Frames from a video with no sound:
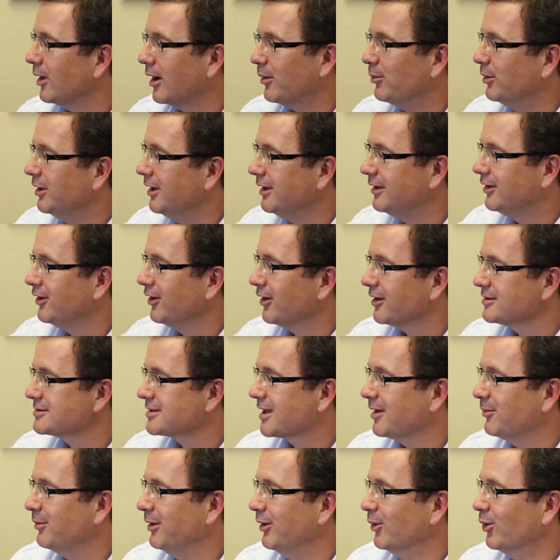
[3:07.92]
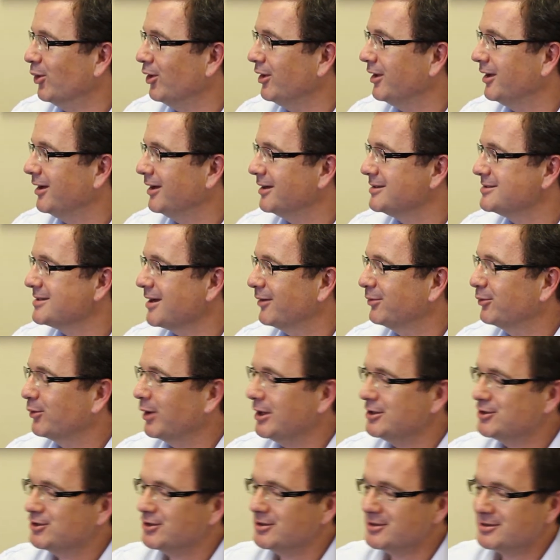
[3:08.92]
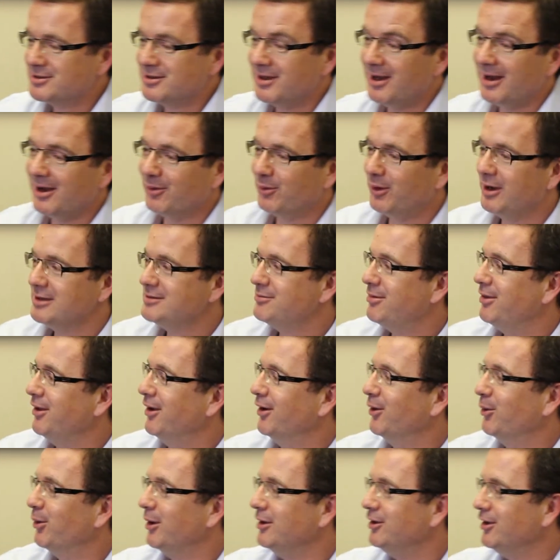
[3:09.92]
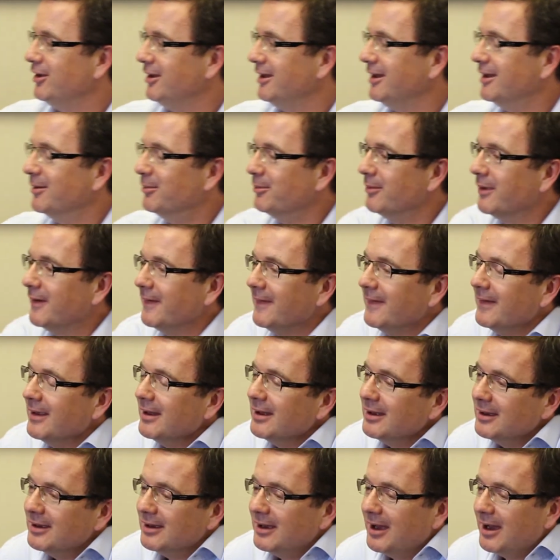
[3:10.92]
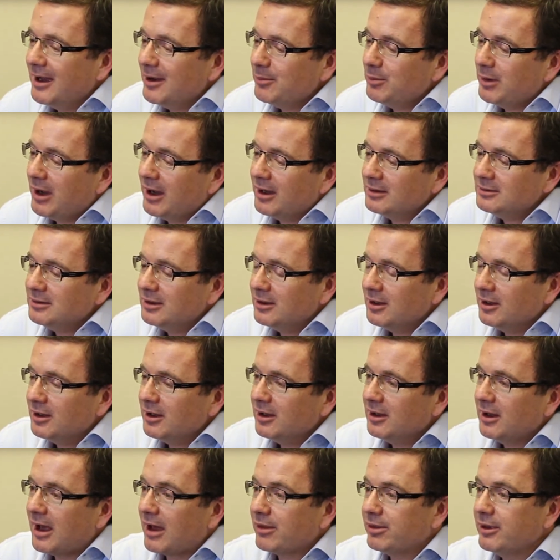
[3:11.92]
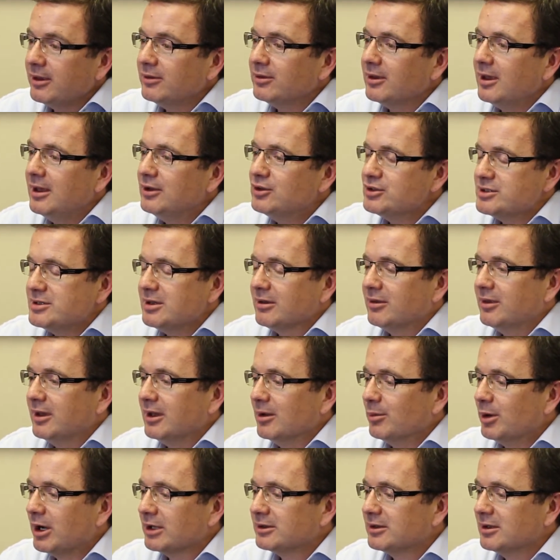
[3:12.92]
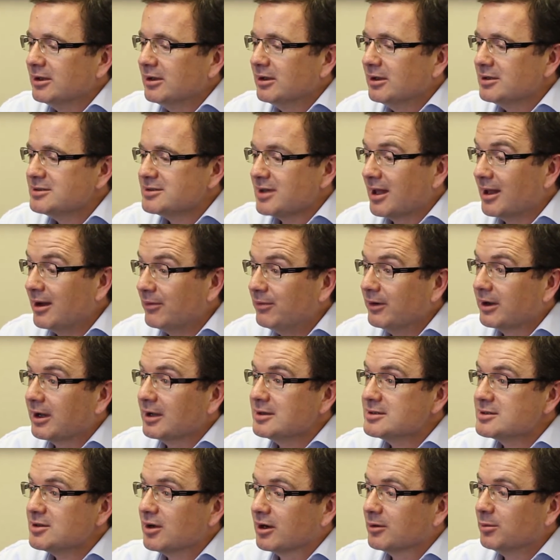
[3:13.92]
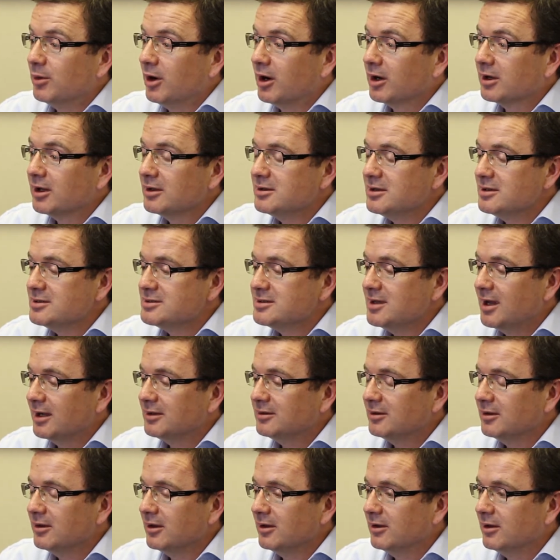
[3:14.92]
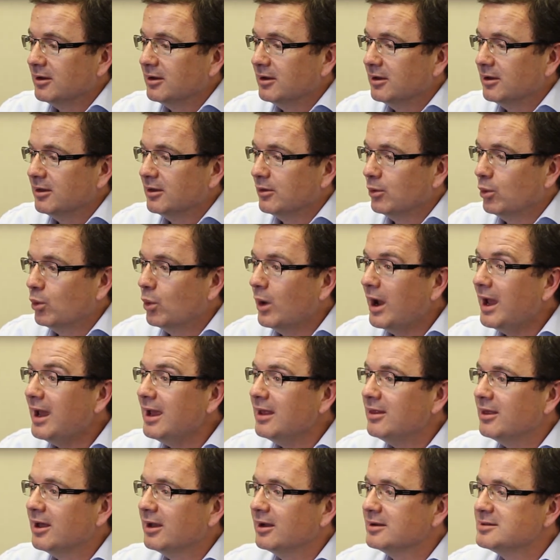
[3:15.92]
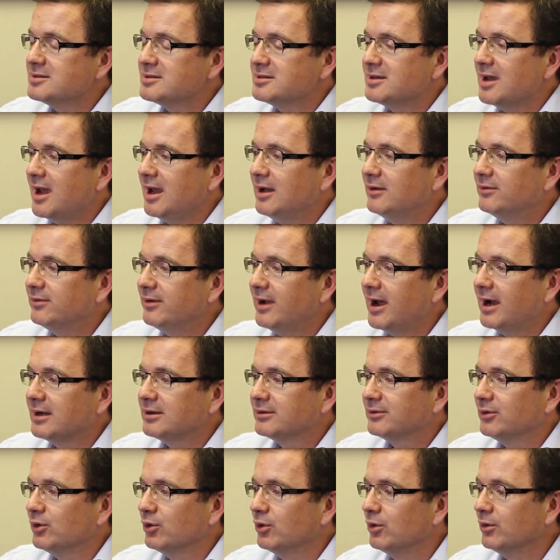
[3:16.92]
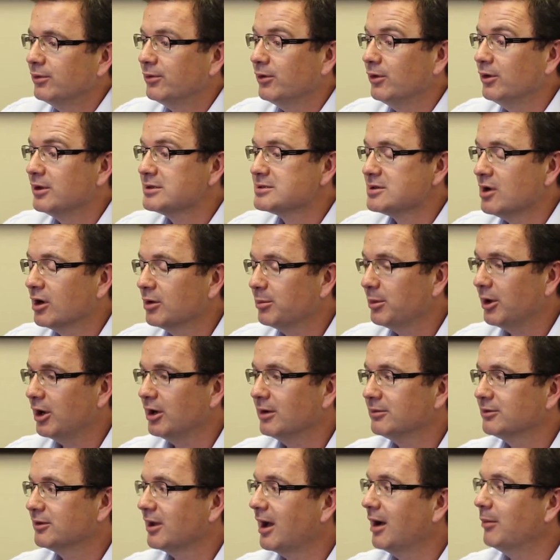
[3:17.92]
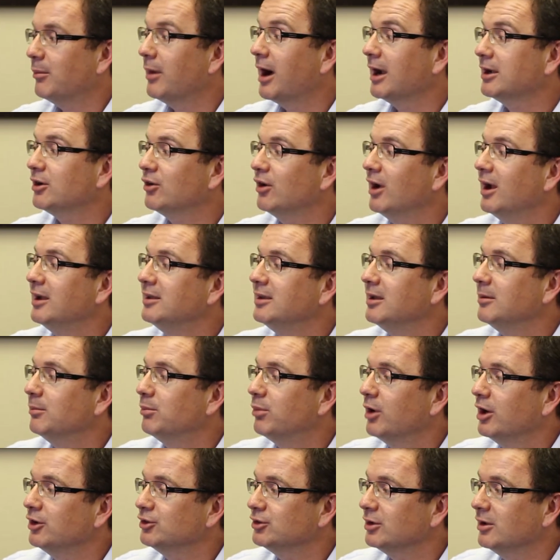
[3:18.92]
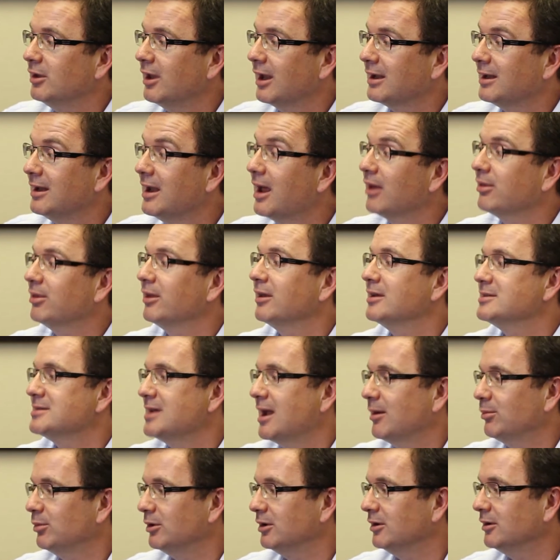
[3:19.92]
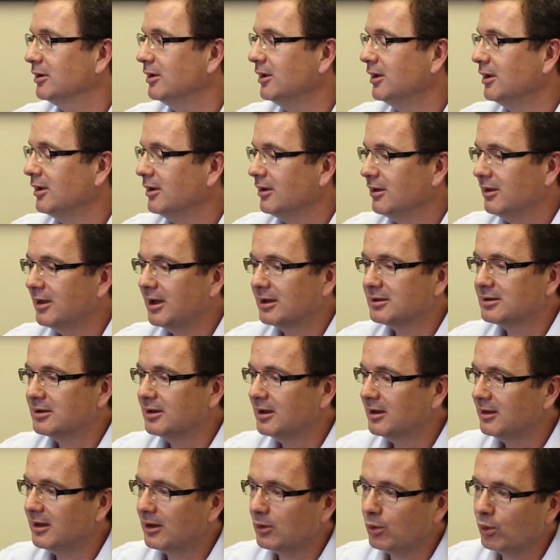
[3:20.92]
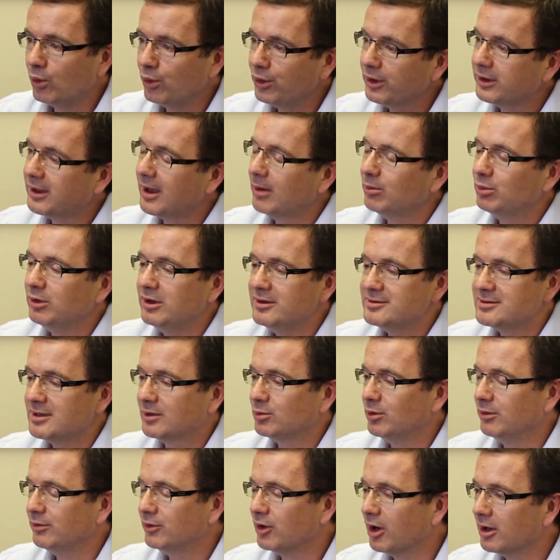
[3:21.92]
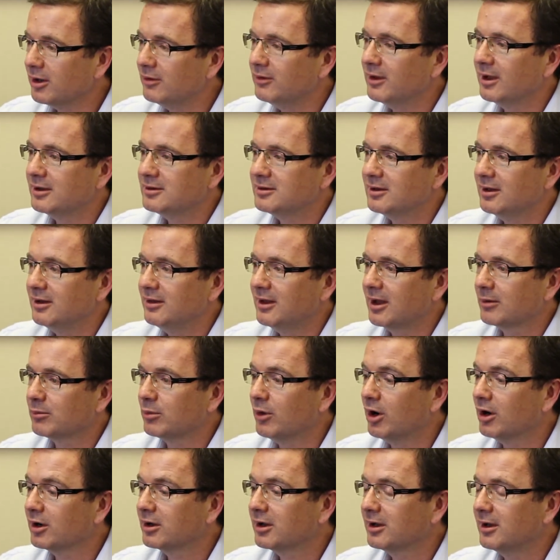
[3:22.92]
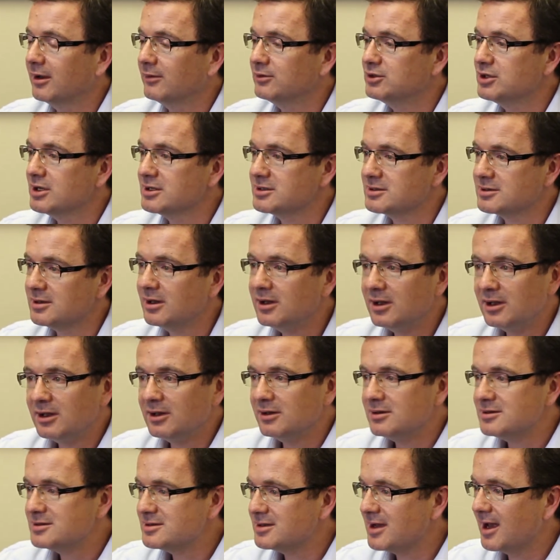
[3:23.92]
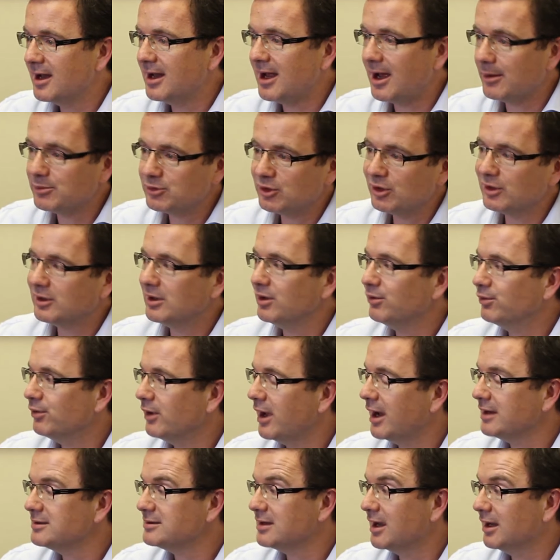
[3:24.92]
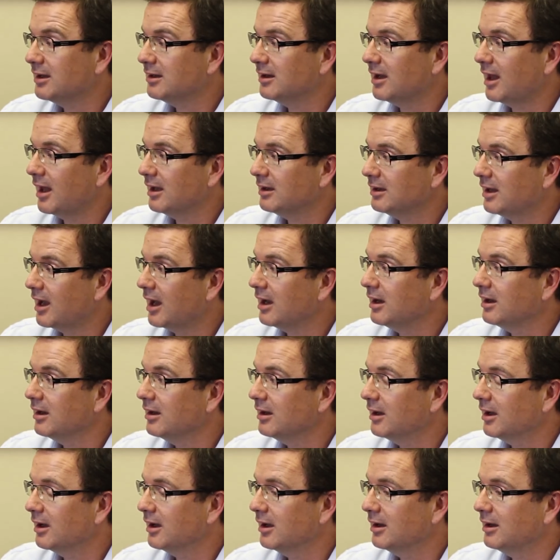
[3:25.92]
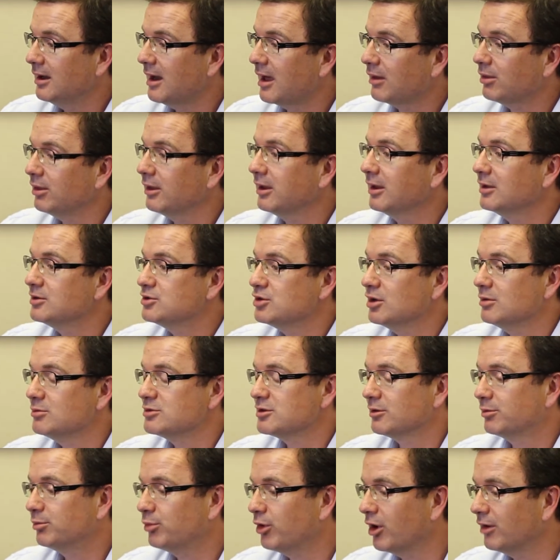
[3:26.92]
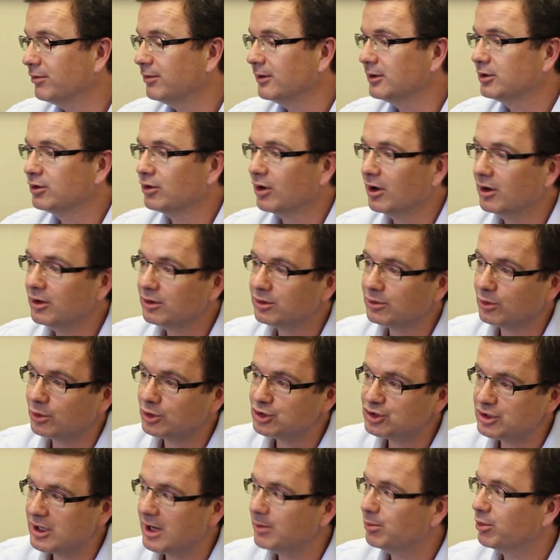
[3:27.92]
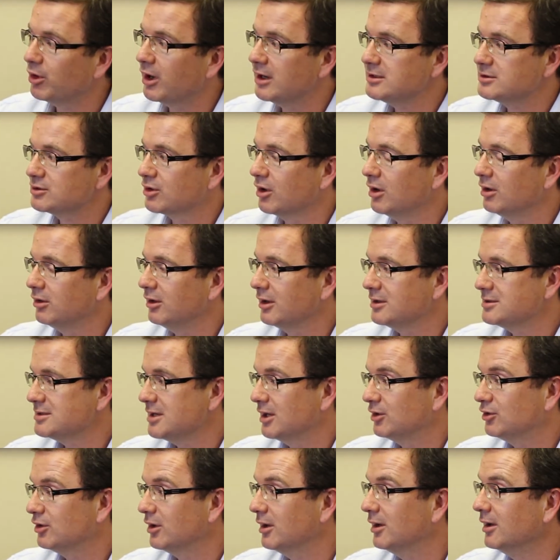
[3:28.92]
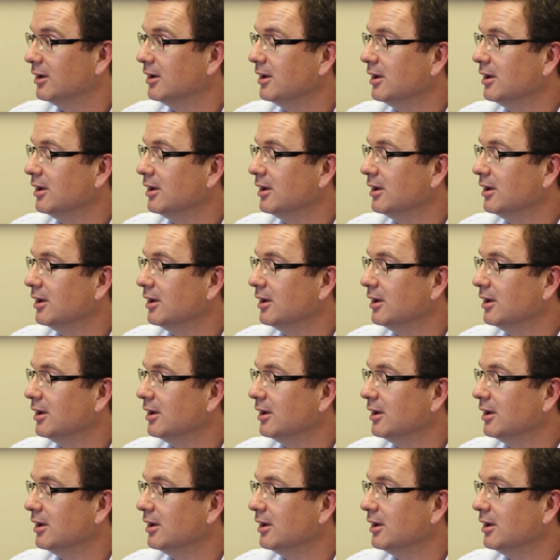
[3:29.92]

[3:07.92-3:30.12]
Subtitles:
Oh, Monique, you're asking me all the tough questions today. Where's Theo when you need him? I think the interesting thing about the South African stock market is that the way that it stayed flat for this long period of time might create the impression that nothing has happened. That all the companies that we've got in that market have just stayed absolutely flat and done nothing in terms of profit growth or share price growth, etc.